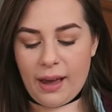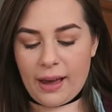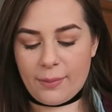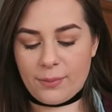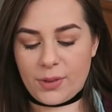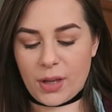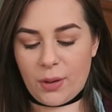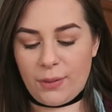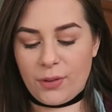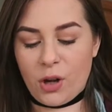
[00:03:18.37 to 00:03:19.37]
So
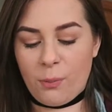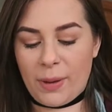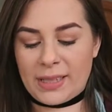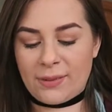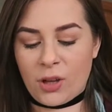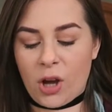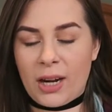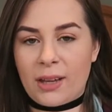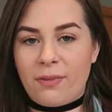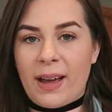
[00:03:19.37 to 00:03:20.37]
if you're not a massive
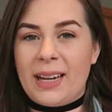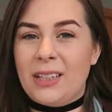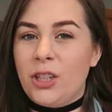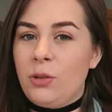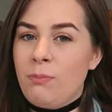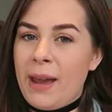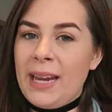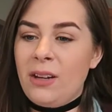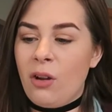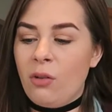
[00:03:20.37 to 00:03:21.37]
garlic fan, you
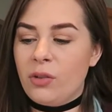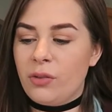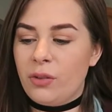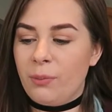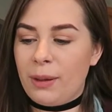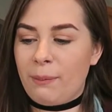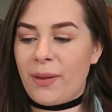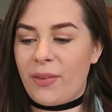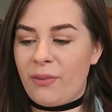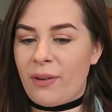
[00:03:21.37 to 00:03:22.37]
may not be a
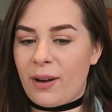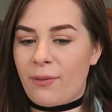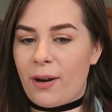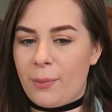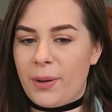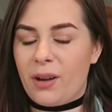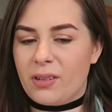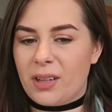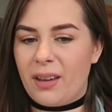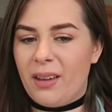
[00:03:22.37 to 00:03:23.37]
massive fan of
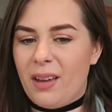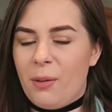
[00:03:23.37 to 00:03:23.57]
Arrabiata,